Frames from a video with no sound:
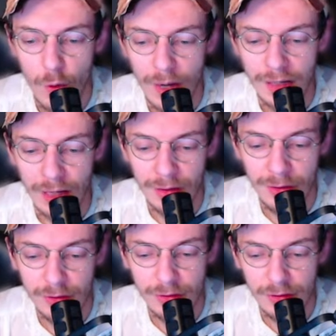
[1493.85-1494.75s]
quite a
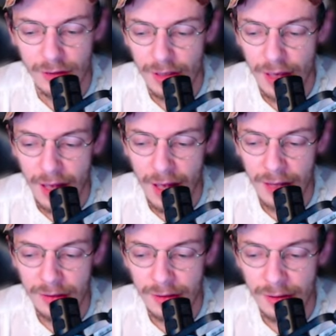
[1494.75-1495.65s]
lot,
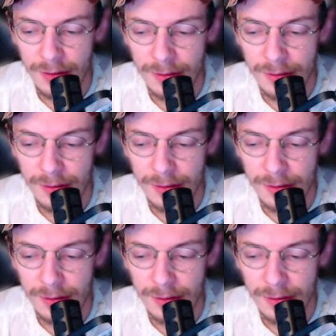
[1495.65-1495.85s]
and